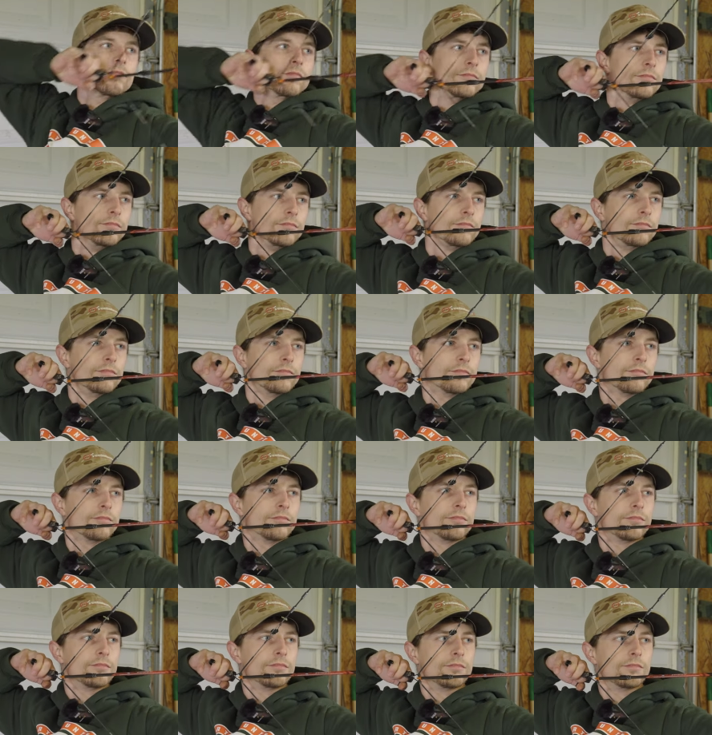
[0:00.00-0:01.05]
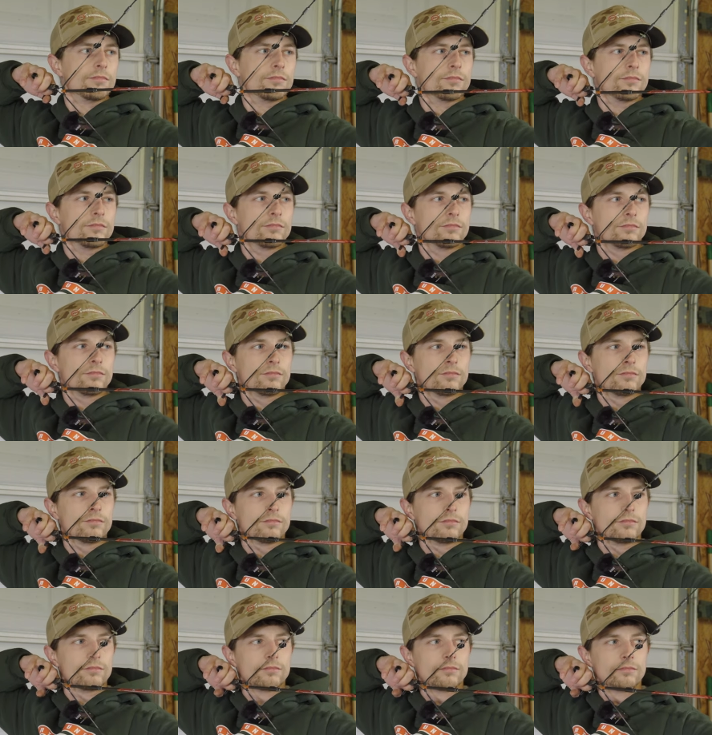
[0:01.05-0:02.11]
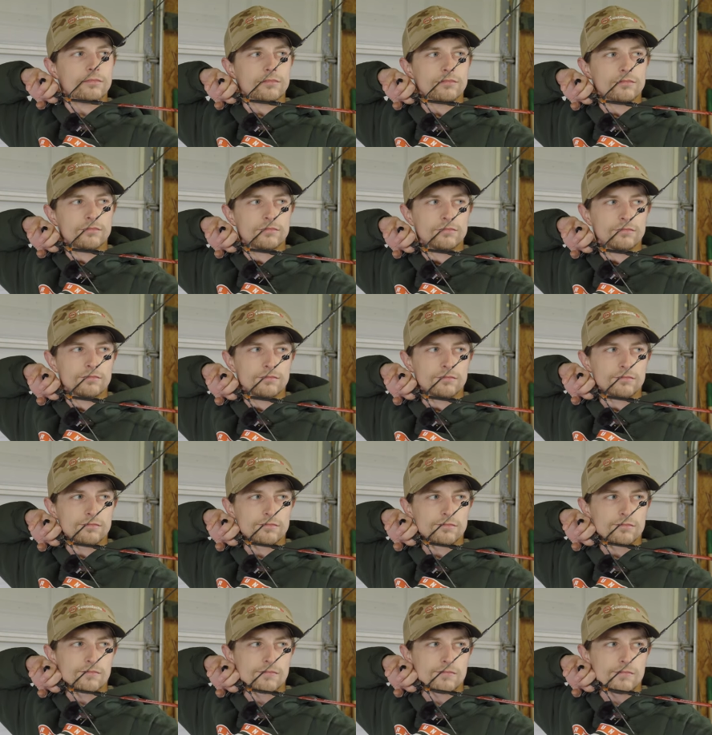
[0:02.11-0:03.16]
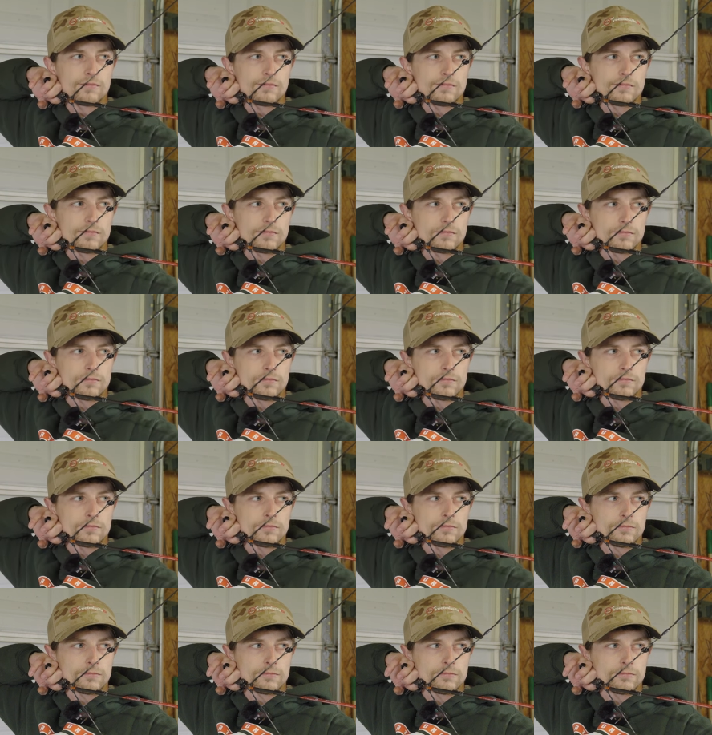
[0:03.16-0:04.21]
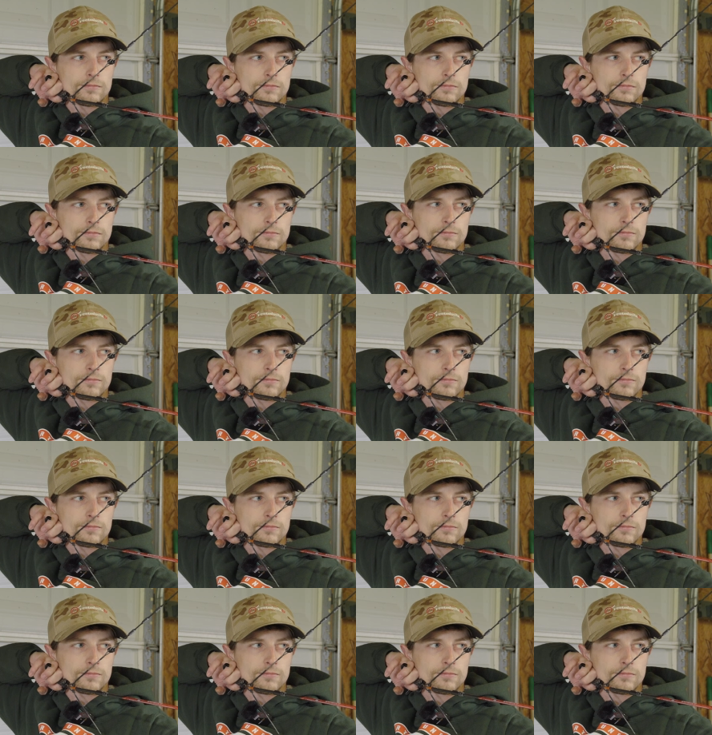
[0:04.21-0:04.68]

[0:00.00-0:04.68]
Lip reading: Nobody speaks.